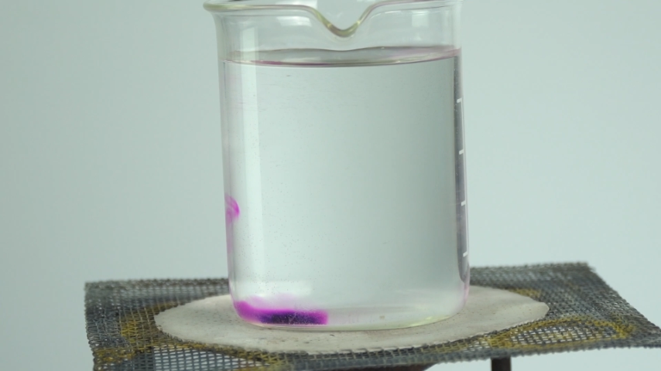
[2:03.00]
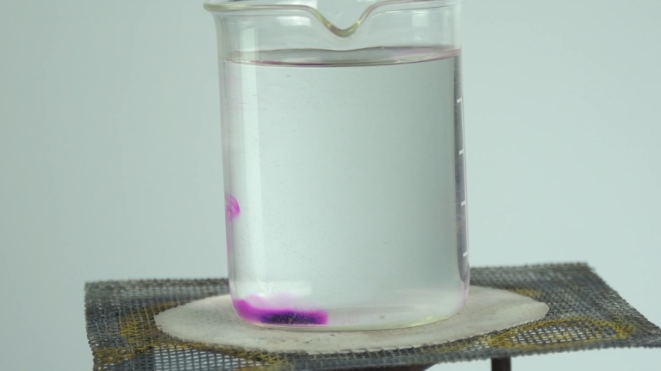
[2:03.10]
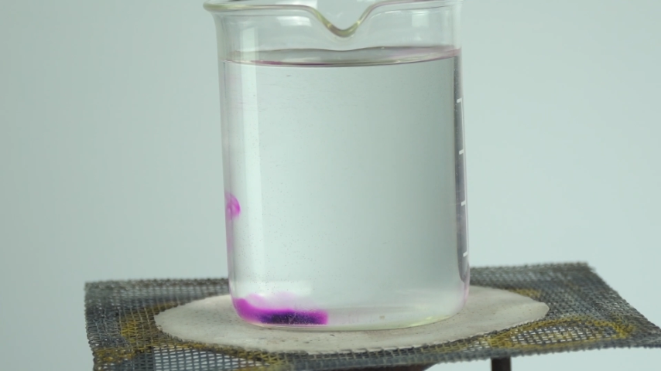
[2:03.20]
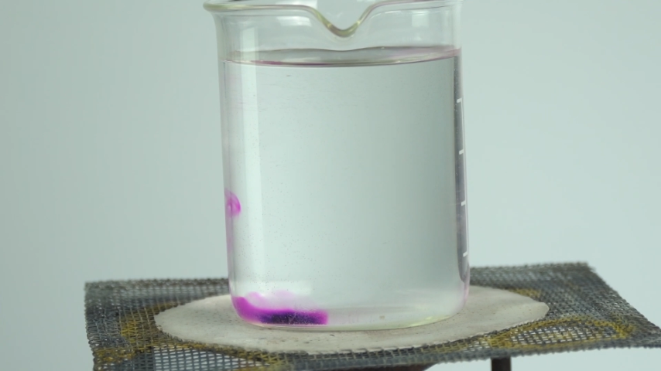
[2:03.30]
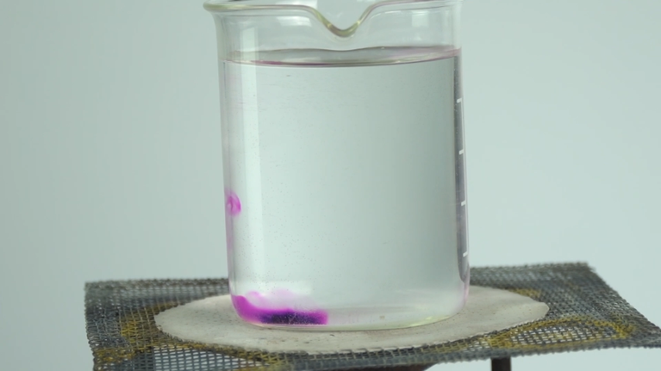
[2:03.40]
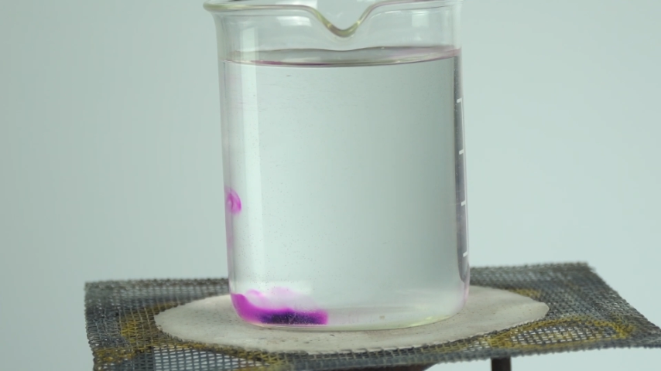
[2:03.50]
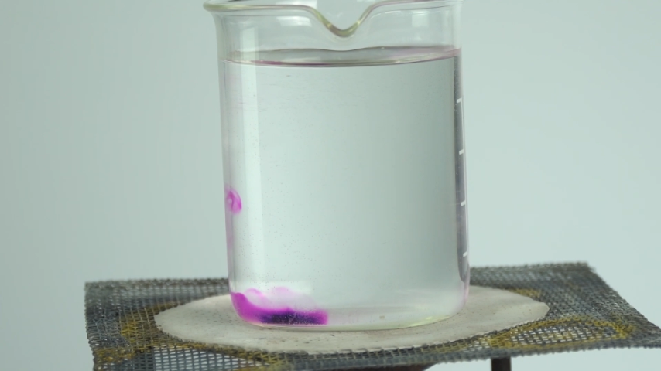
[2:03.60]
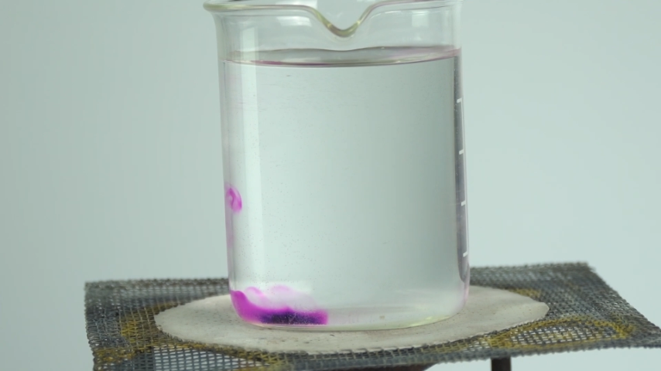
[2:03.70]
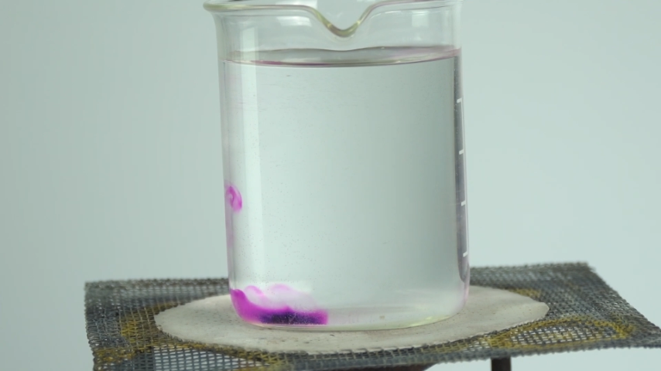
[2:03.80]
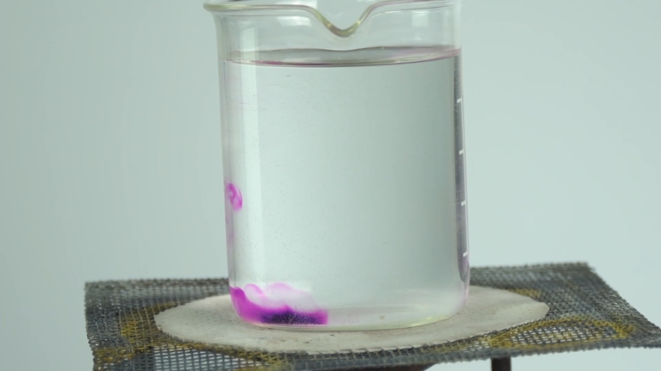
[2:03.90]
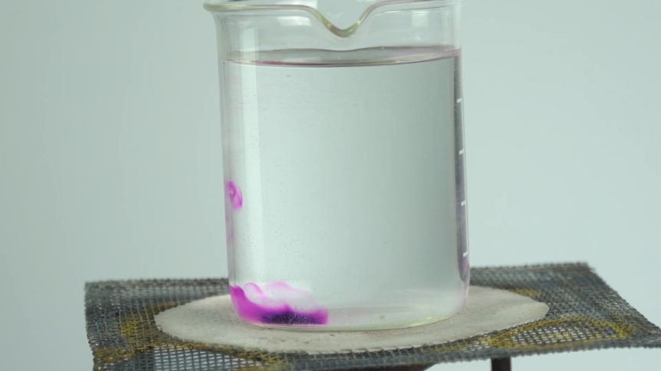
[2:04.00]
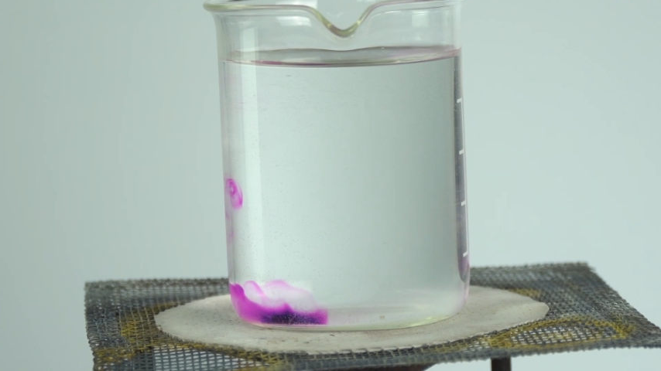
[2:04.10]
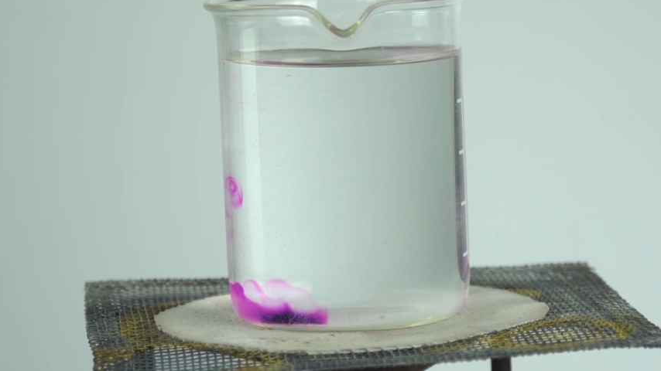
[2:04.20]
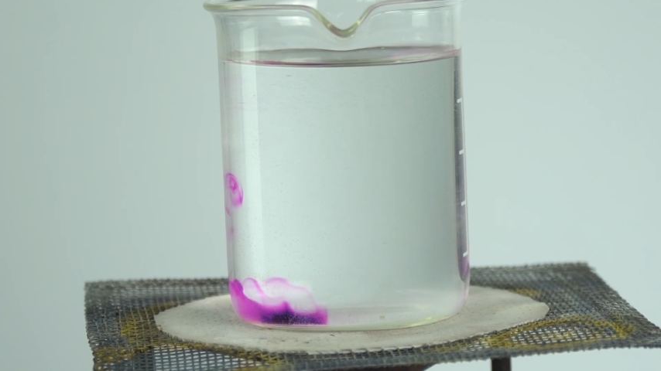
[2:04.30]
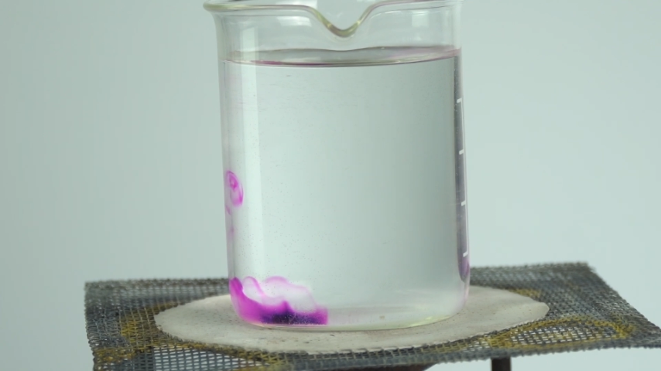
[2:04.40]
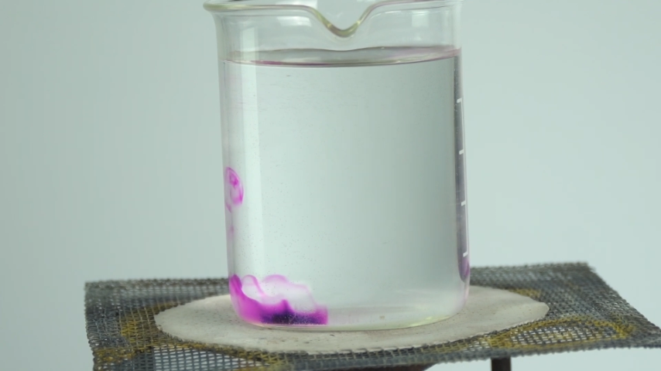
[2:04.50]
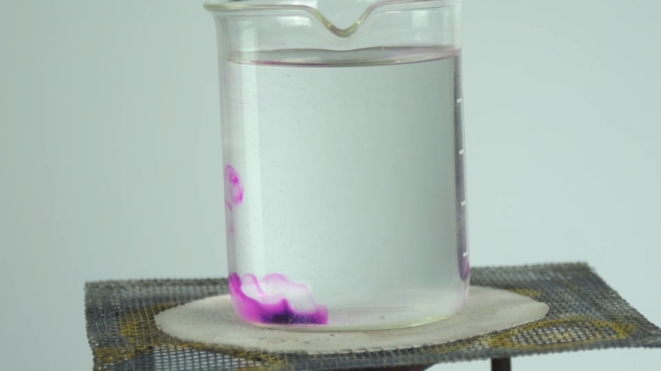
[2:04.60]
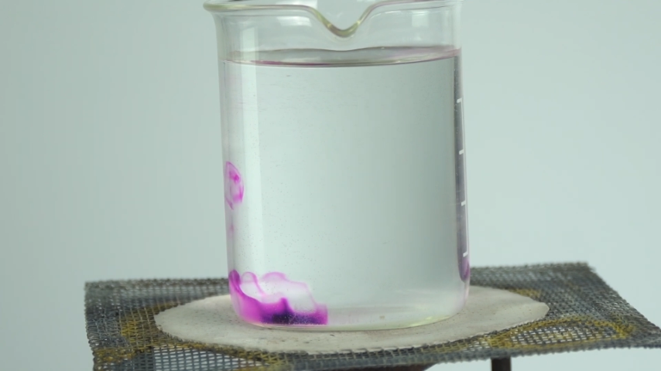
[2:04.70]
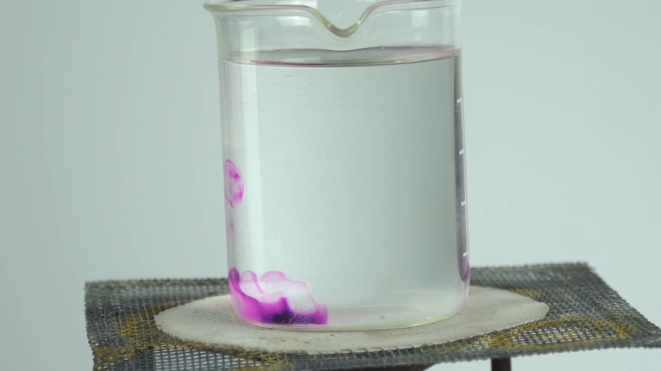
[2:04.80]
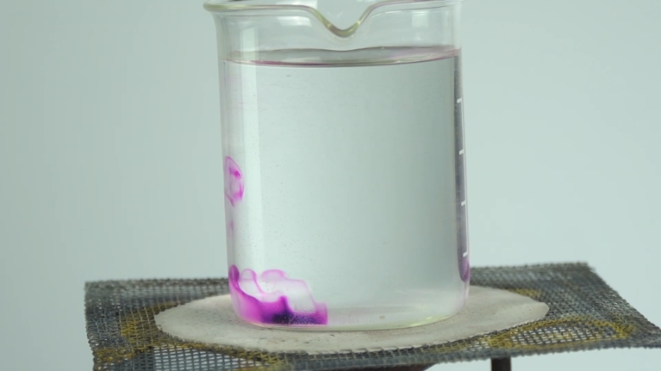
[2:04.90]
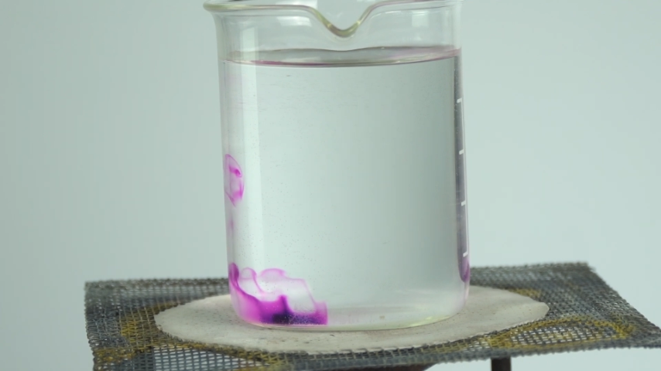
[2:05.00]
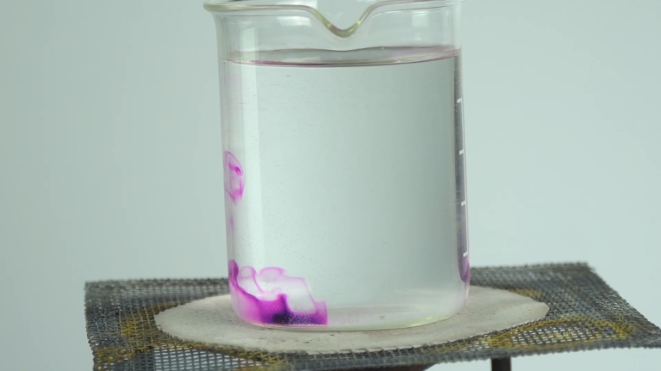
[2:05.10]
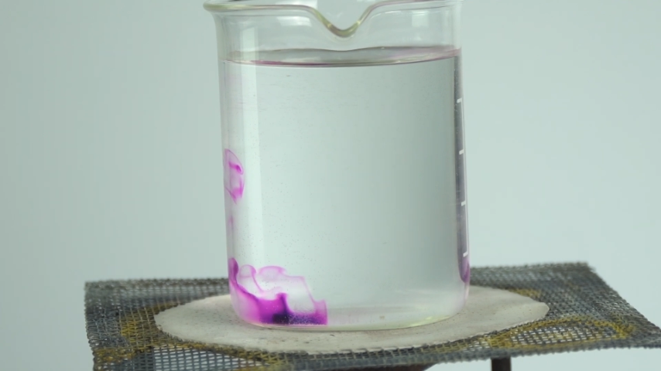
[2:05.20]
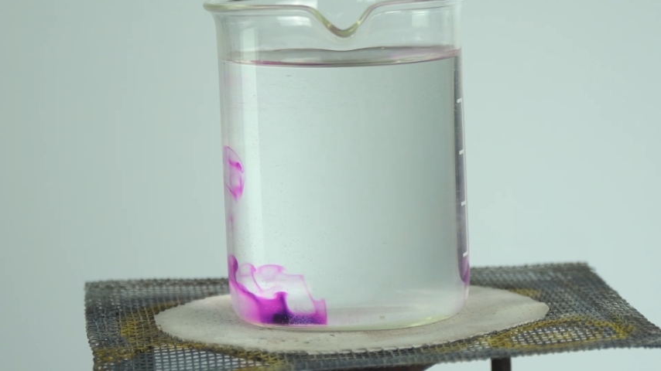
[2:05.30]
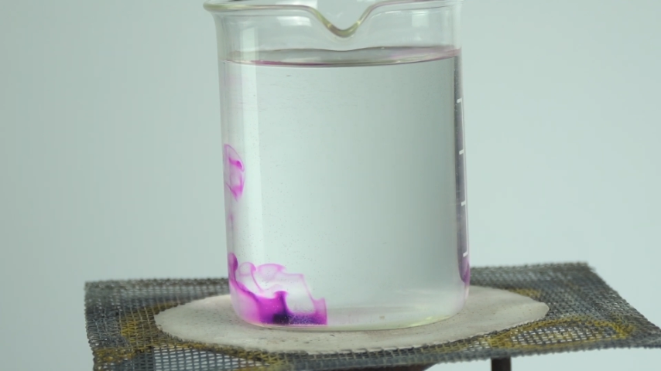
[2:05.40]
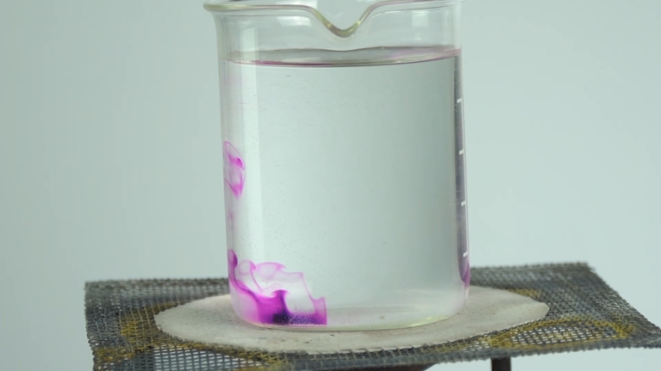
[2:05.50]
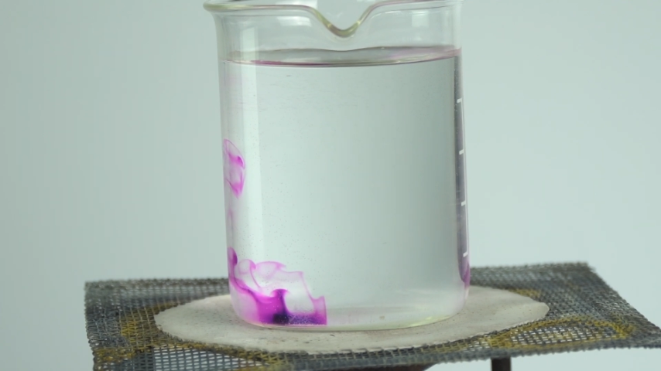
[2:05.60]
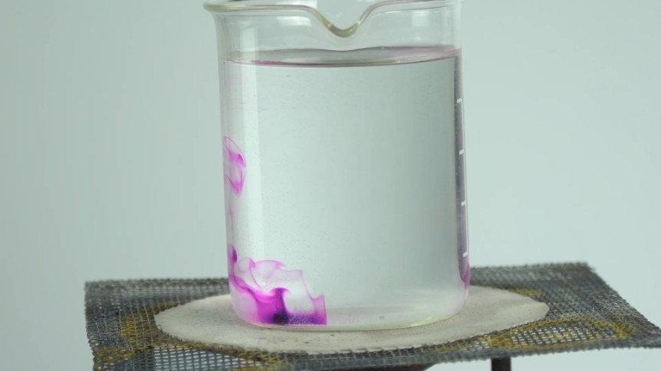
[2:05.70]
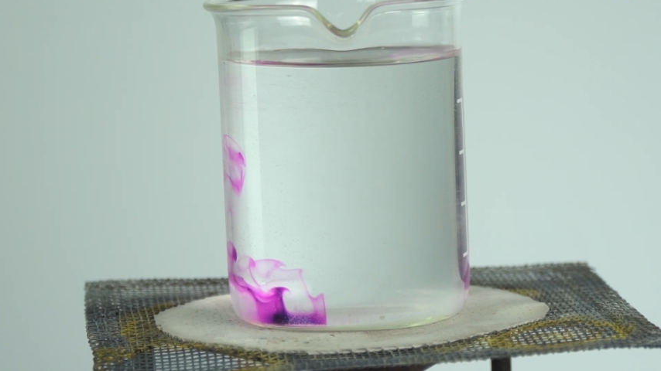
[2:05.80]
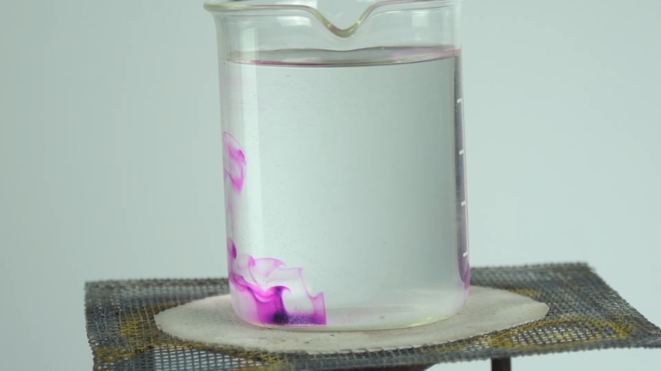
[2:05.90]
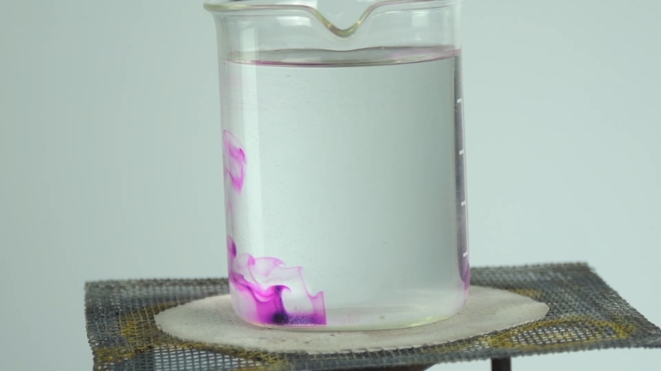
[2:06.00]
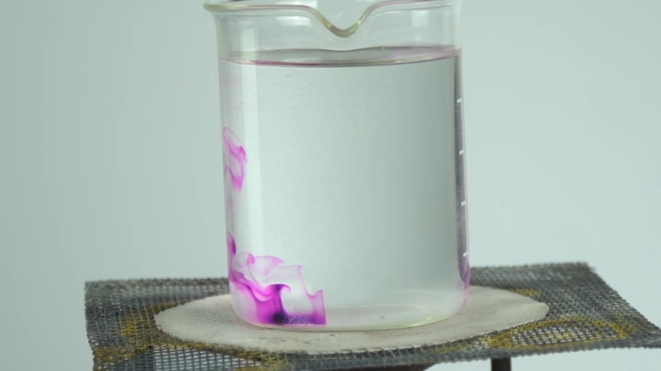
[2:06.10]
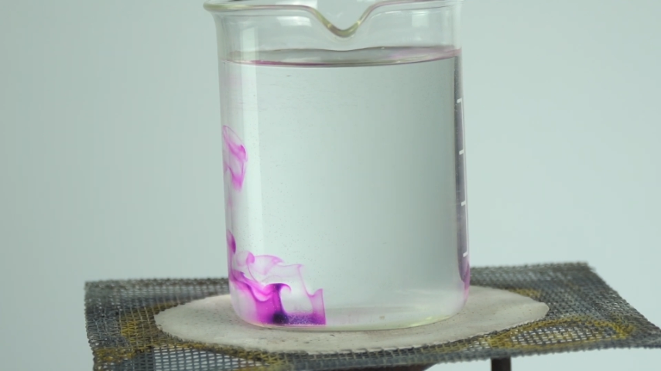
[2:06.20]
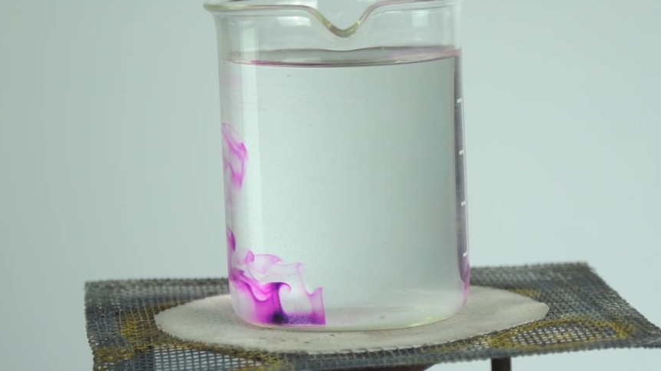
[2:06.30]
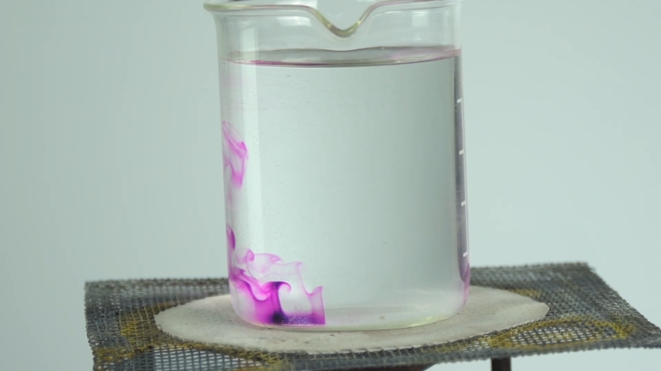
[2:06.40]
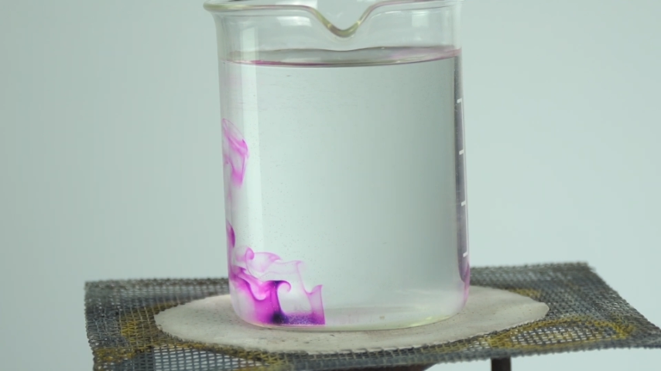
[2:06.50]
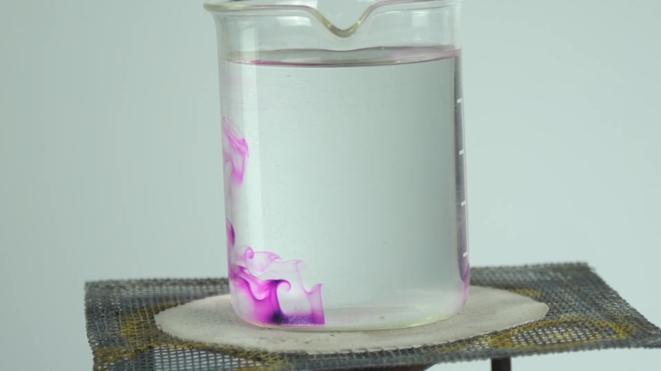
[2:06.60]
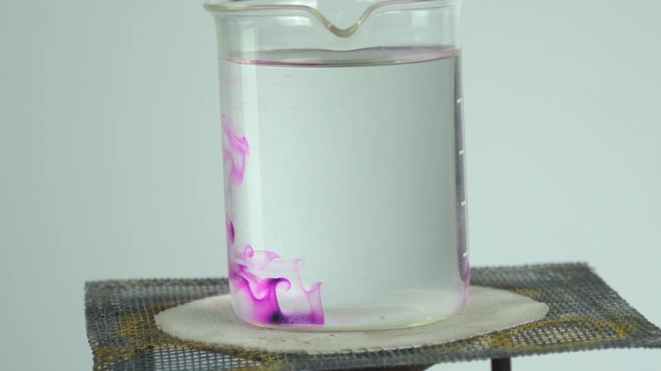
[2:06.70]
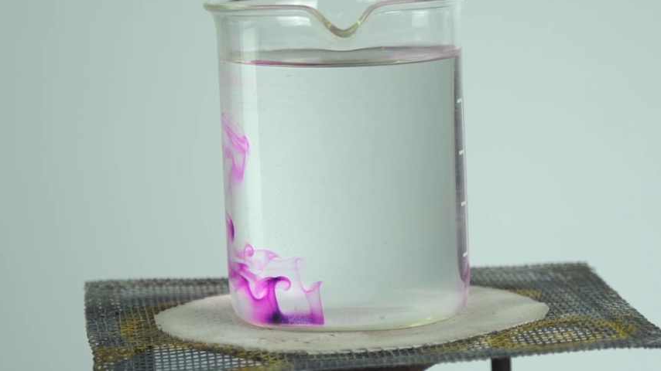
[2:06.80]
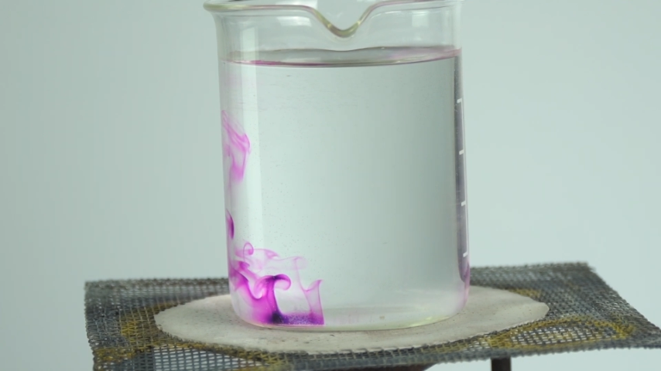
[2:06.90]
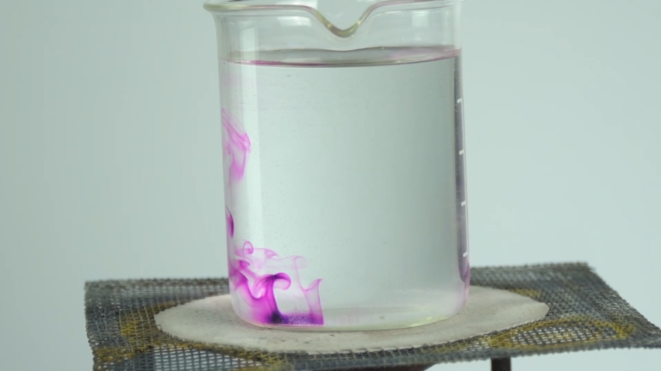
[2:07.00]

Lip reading: No face is visible, so there are no lips to read.